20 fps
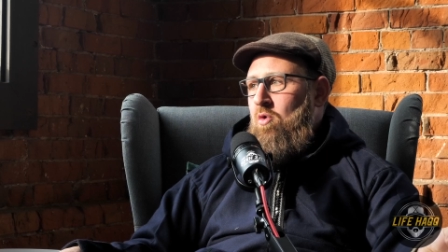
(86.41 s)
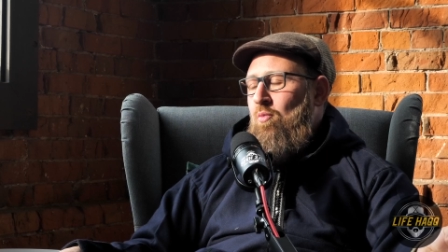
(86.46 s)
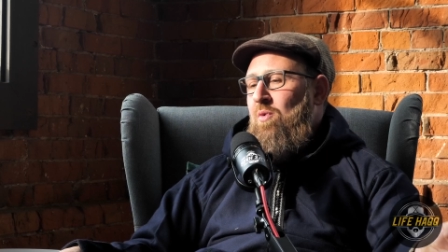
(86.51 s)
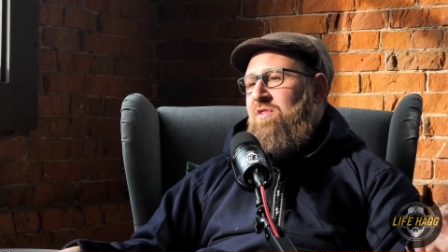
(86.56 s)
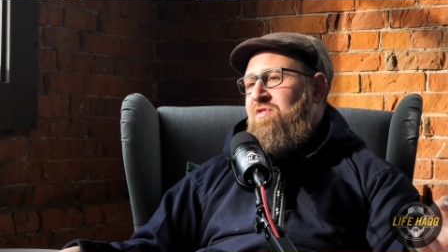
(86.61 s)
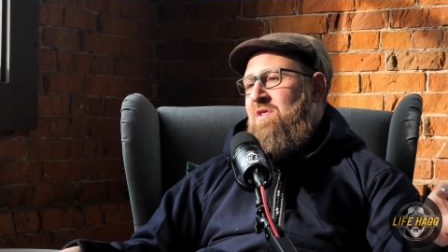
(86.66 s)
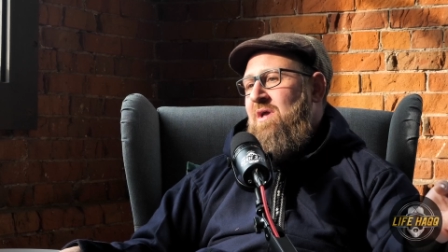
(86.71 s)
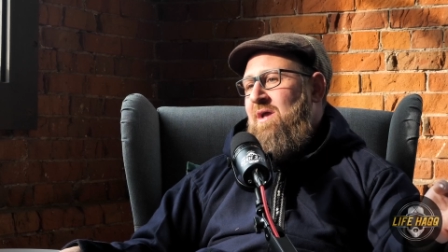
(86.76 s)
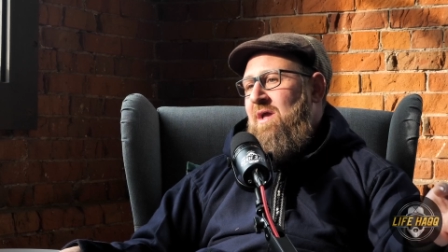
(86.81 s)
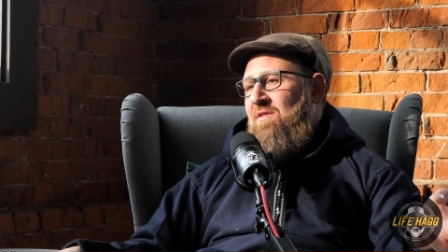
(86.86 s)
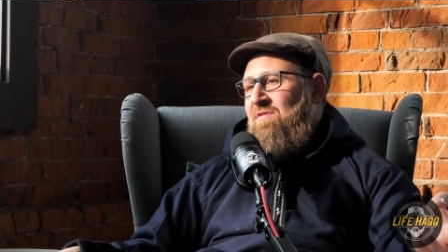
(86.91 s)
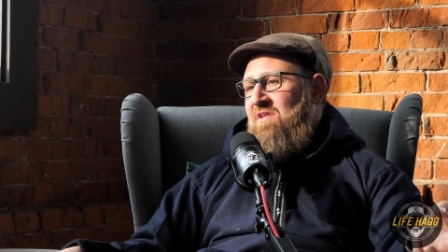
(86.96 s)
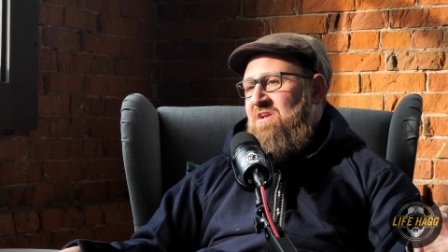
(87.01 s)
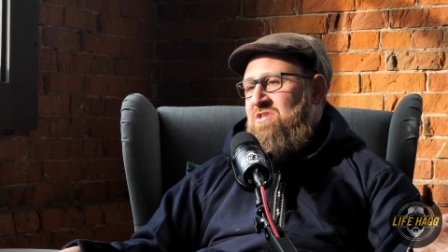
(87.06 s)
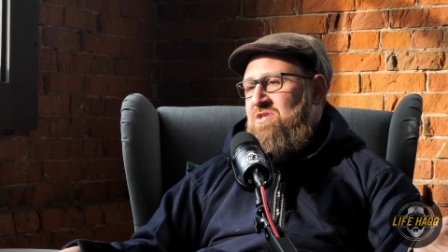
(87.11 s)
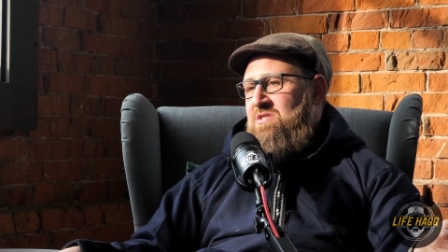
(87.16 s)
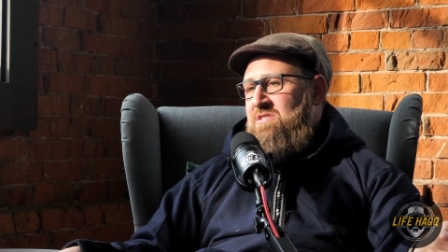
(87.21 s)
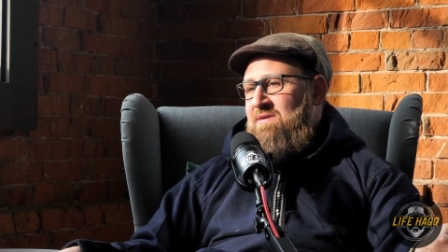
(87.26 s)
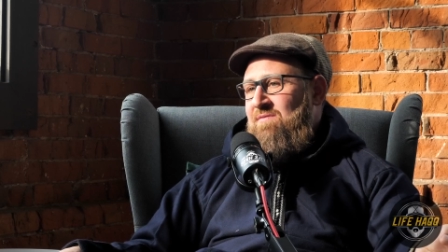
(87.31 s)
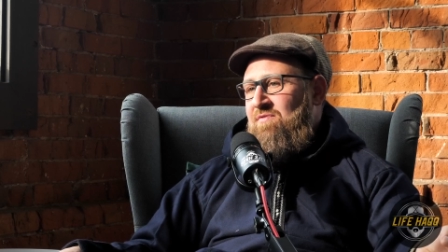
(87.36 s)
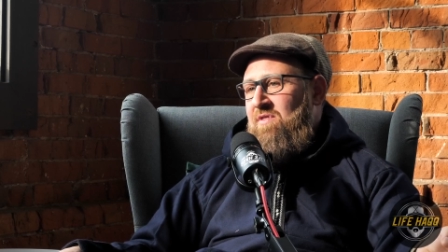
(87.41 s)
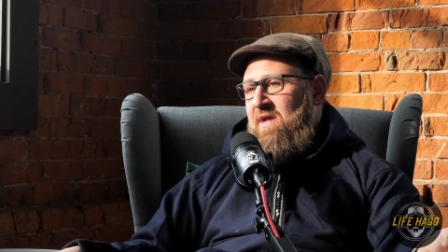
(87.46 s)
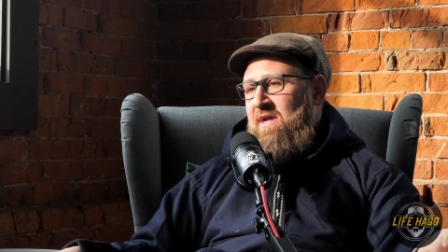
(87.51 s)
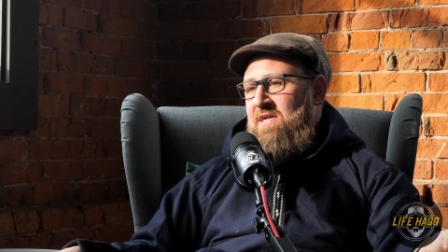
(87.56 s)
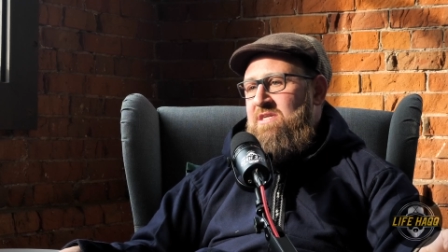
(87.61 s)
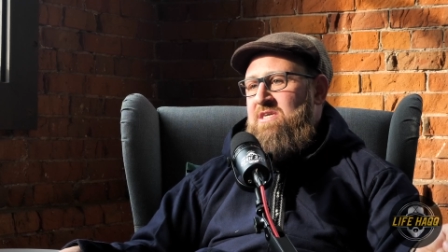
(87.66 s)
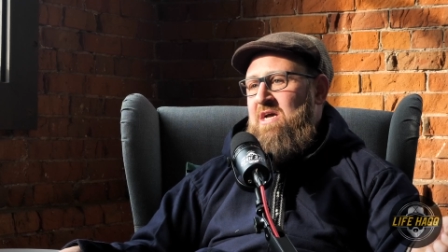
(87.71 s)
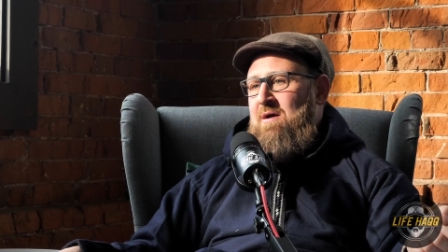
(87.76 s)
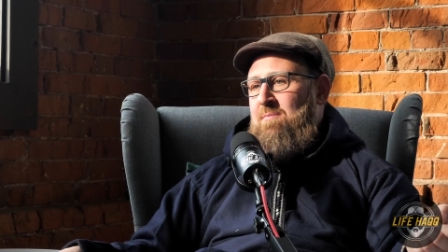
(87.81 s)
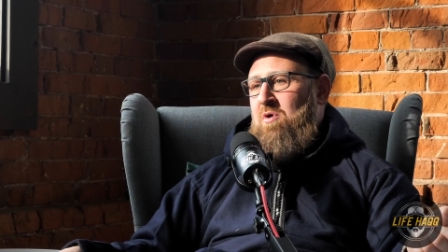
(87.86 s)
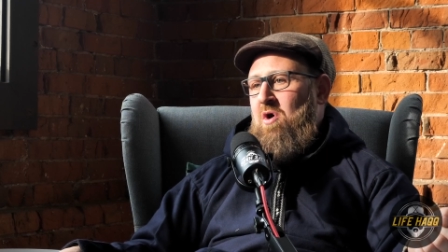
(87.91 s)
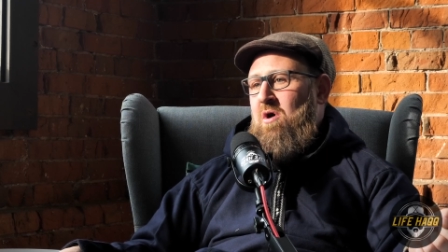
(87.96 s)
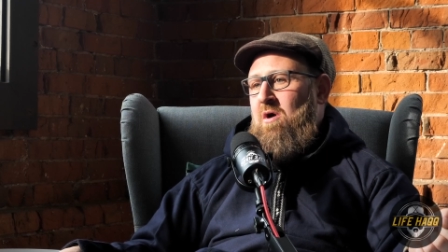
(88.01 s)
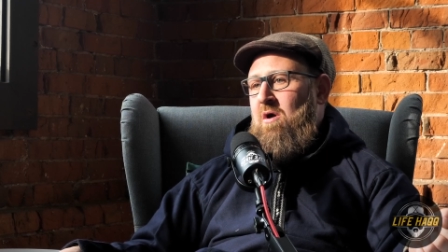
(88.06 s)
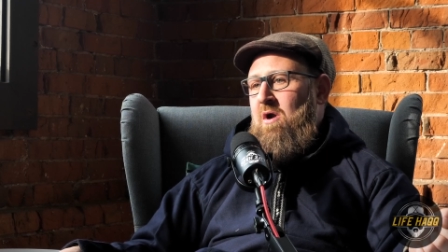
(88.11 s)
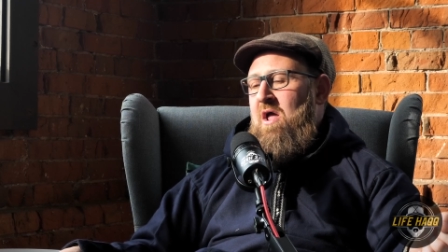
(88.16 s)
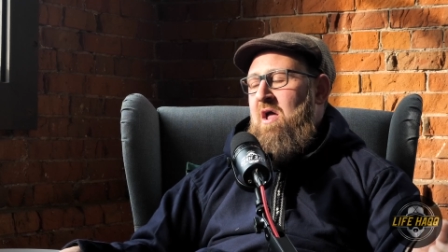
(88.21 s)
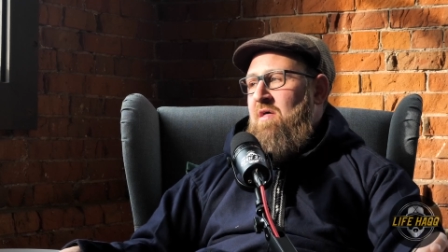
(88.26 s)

what the conditions of the hijab are.